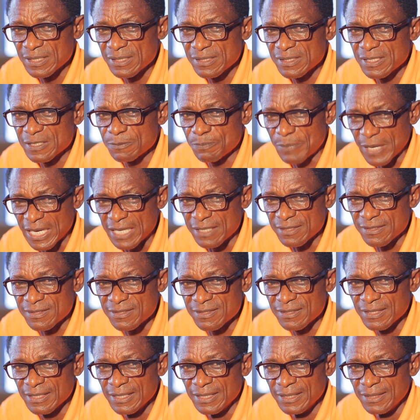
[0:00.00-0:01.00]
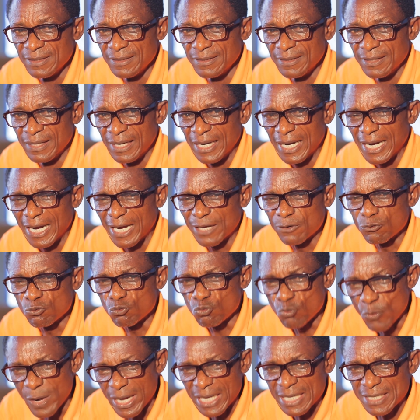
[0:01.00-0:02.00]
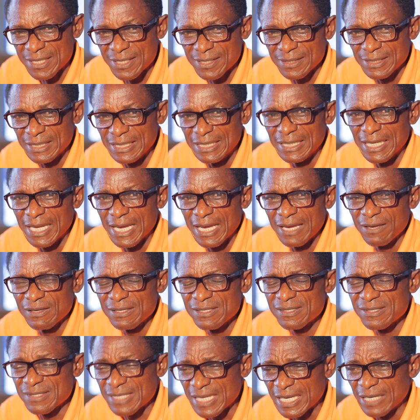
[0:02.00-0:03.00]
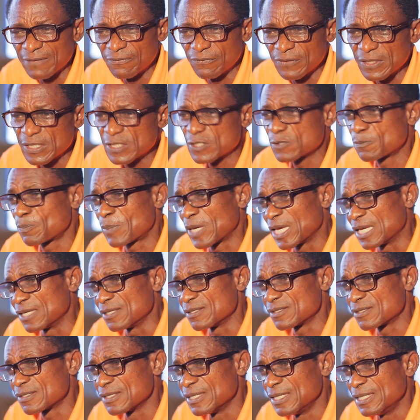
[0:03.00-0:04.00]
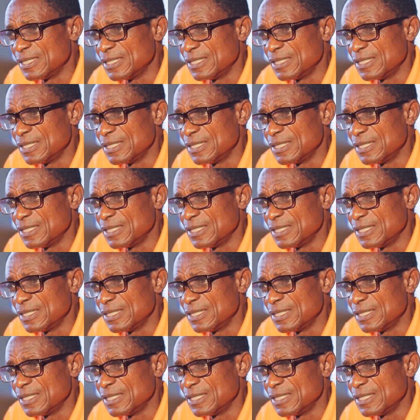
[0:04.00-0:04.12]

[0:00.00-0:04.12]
space and work in a safe space.